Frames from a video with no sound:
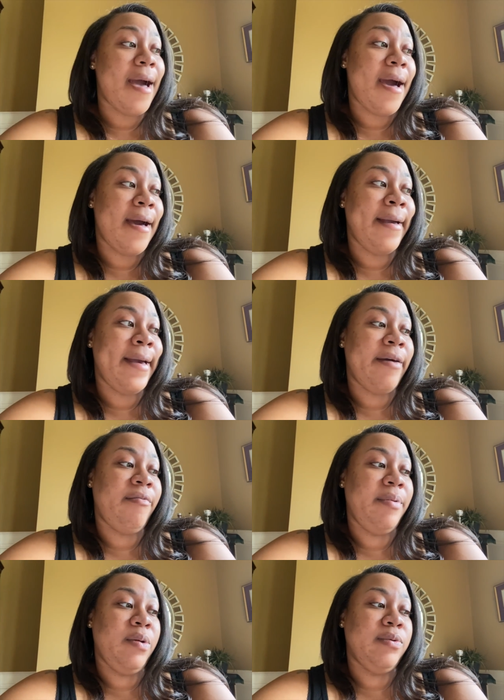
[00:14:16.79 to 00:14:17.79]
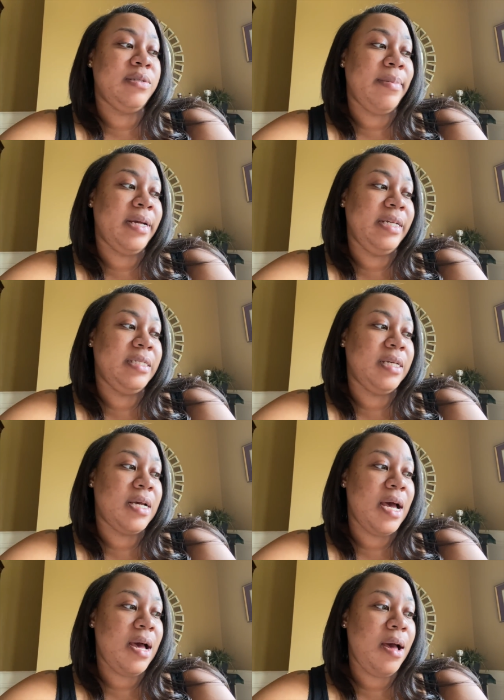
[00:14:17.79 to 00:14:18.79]
I have been responding to
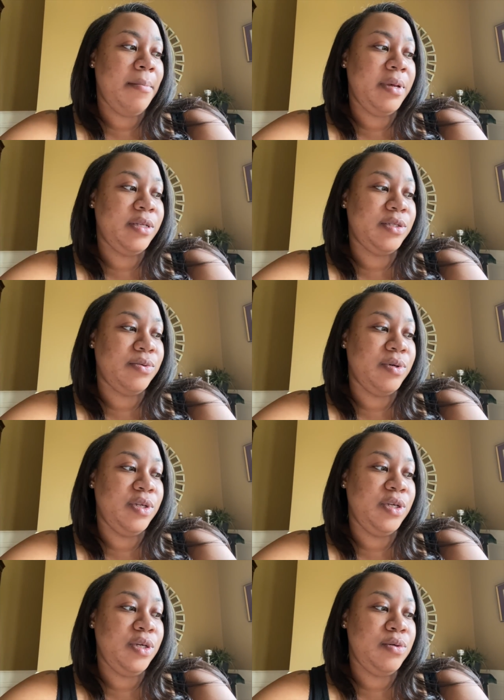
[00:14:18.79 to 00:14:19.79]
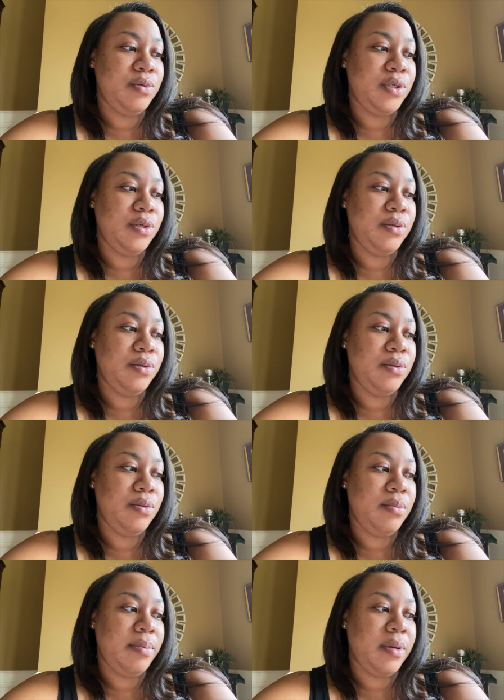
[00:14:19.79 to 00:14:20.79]
comments on
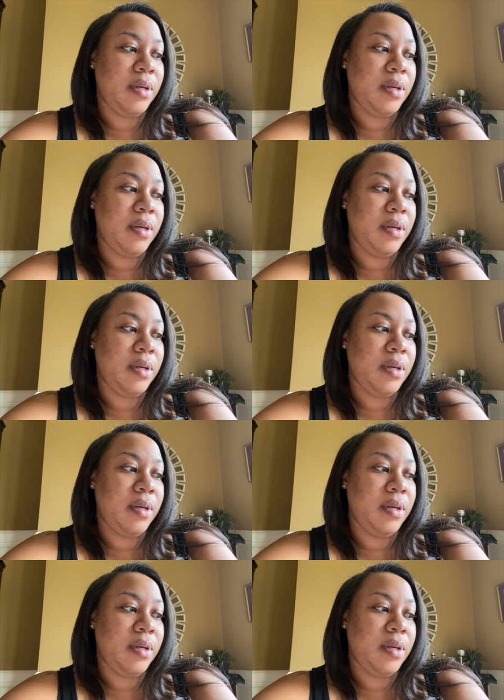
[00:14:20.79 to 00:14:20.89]
YouTube